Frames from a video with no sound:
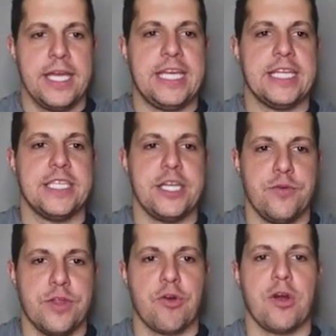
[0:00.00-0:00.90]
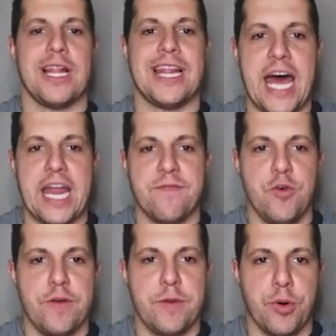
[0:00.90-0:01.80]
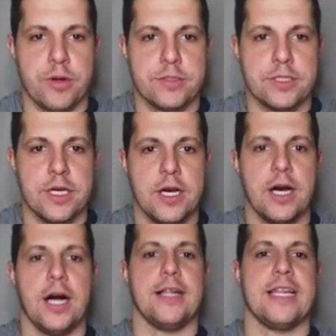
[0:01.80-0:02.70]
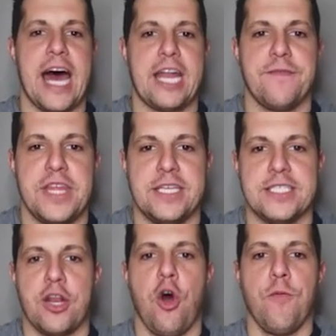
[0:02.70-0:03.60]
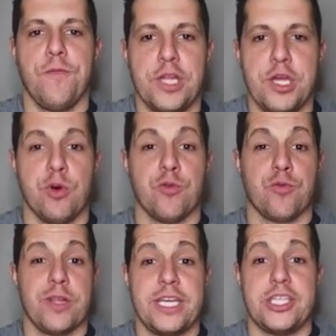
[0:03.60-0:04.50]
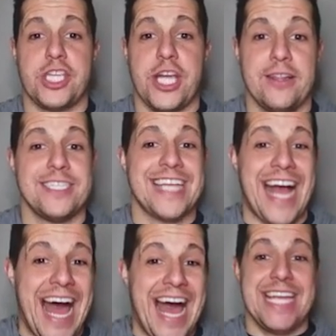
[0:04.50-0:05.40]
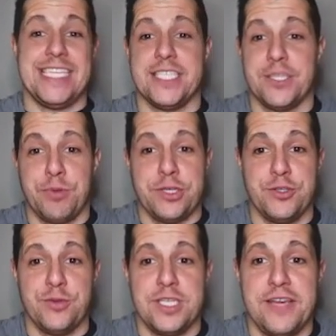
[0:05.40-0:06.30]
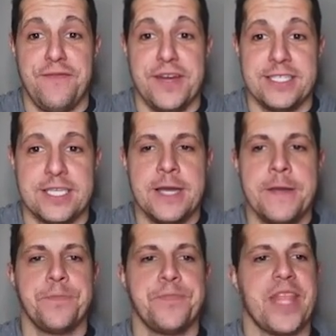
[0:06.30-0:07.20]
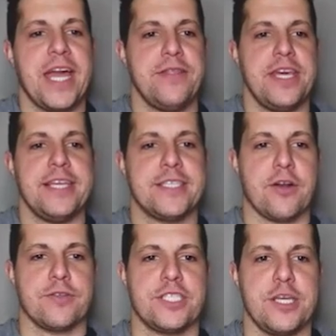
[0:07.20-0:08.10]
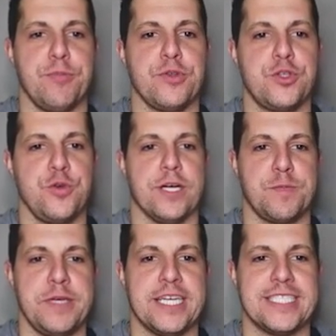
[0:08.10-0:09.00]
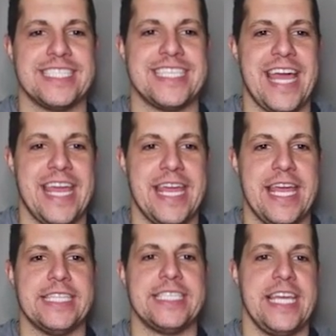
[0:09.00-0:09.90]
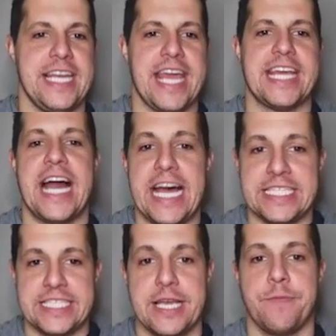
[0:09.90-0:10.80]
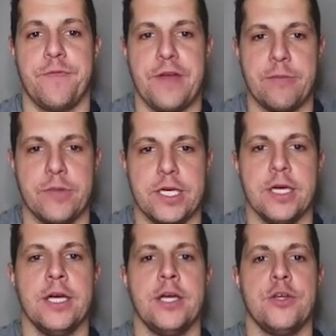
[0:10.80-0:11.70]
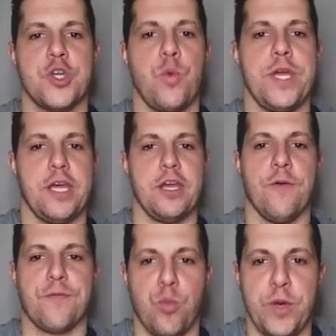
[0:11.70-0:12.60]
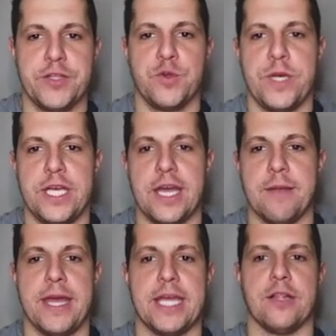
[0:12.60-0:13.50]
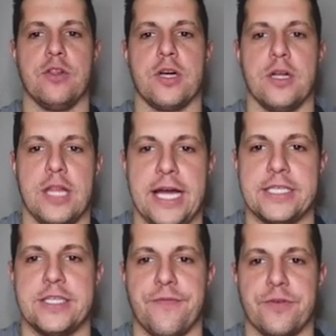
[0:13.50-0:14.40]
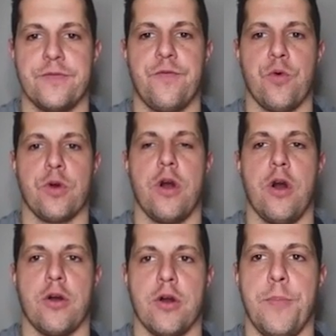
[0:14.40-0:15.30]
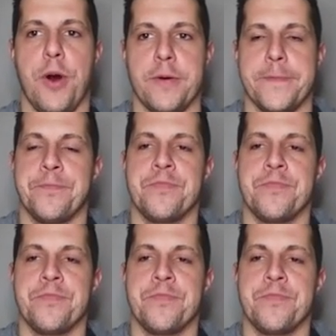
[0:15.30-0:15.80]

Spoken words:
He continued, there are a lot of moving parts, a lot of things that hopefully will really challenge eye discipline to a defense, and things that are simple to us because it's in a concept family, so we can go from week to week and make it look a lot different for our opponent.